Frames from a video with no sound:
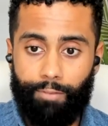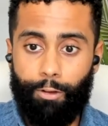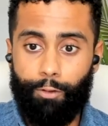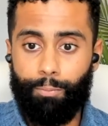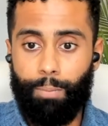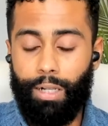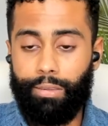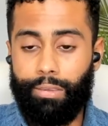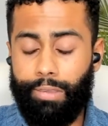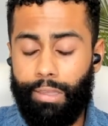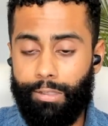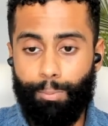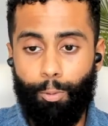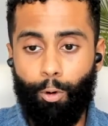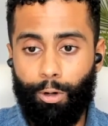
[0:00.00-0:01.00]
we've built
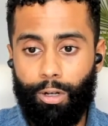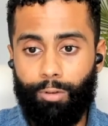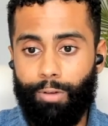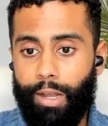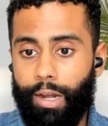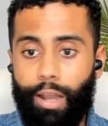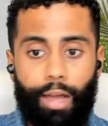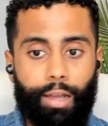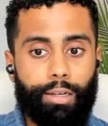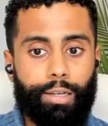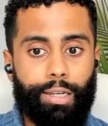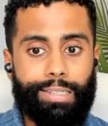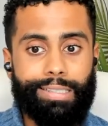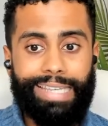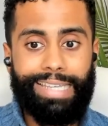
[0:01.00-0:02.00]
this portal where an
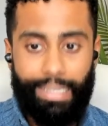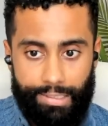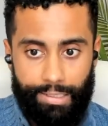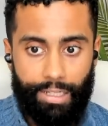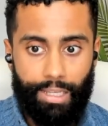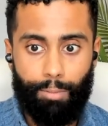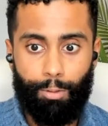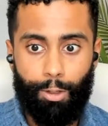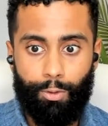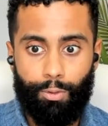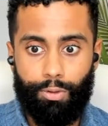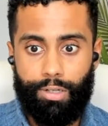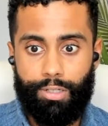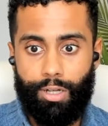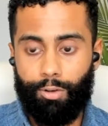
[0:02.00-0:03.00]
architect is easily able
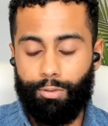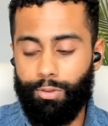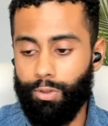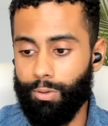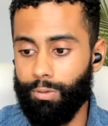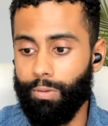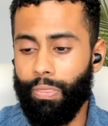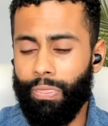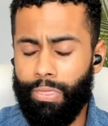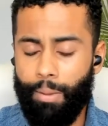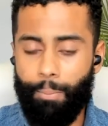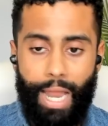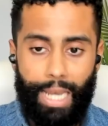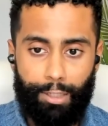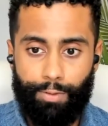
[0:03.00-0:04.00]
to reach out to
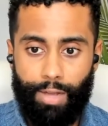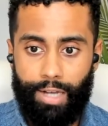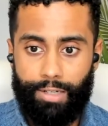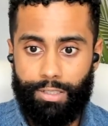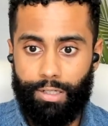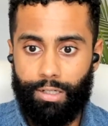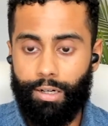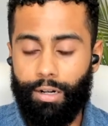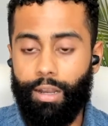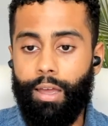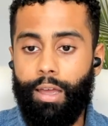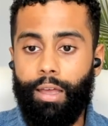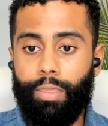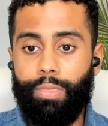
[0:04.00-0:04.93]
the manufacturer.